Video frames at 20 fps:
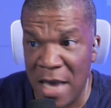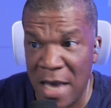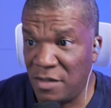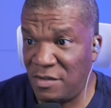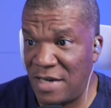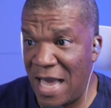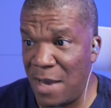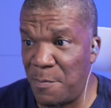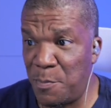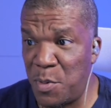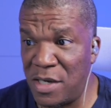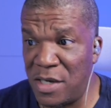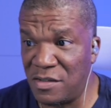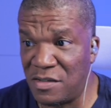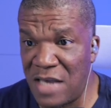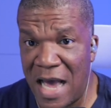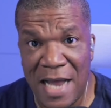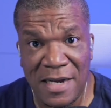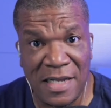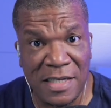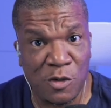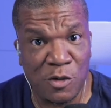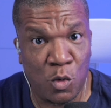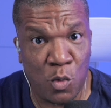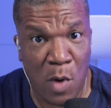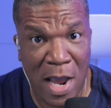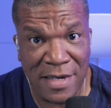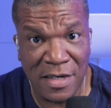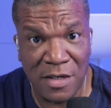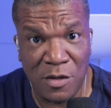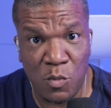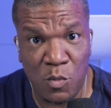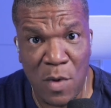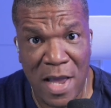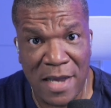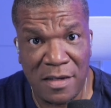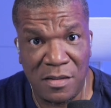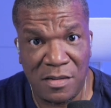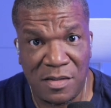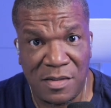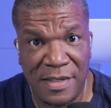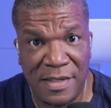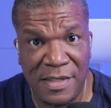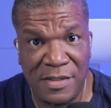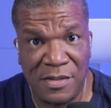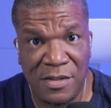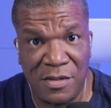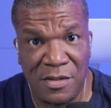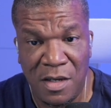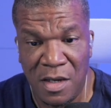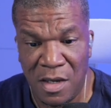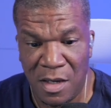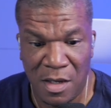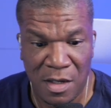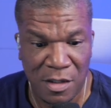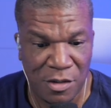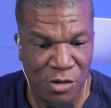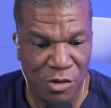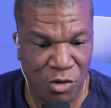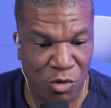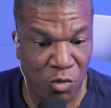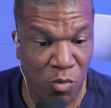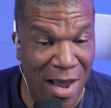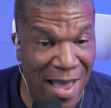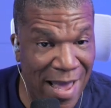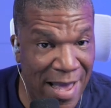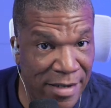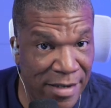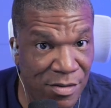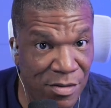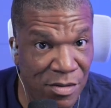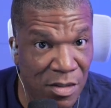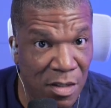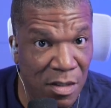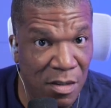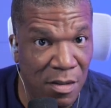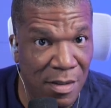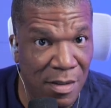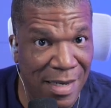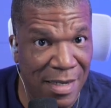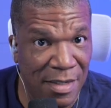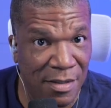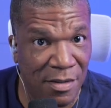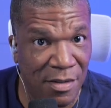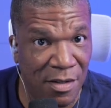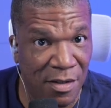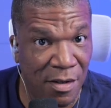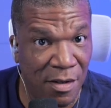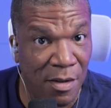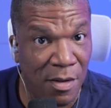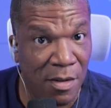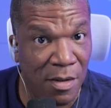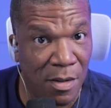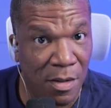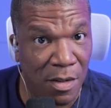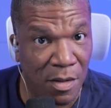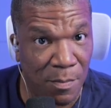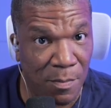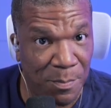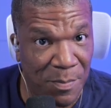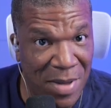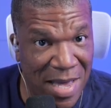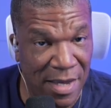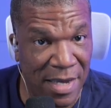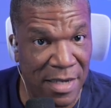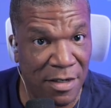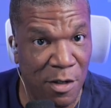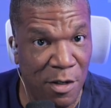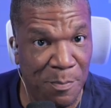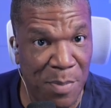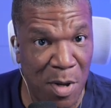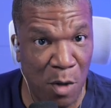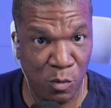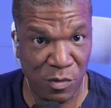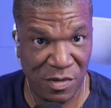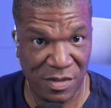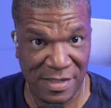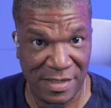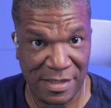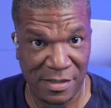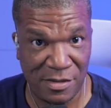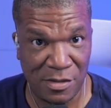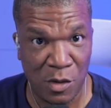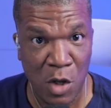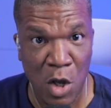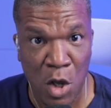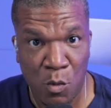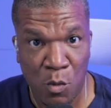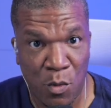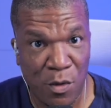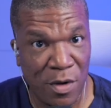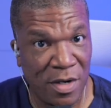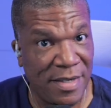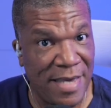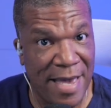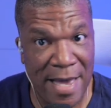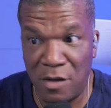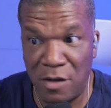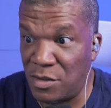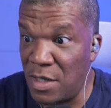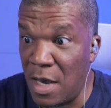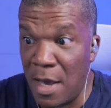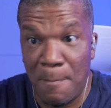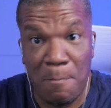Dak Prescott is great in the regular season, trash in the postseason where it counts.